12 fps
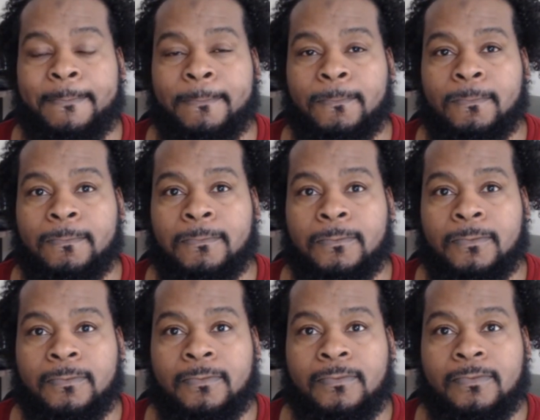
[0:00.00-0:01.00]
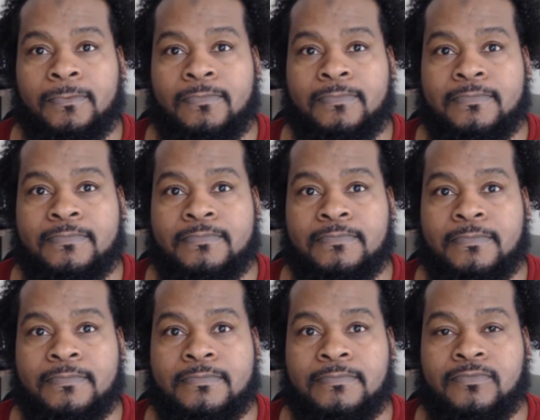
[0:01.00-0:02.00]

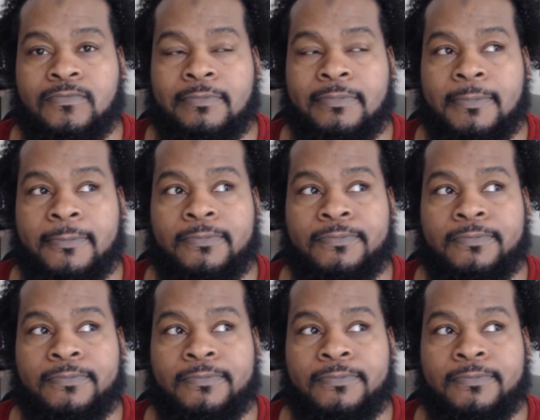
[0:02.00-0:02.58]
No one is speaking in this clip.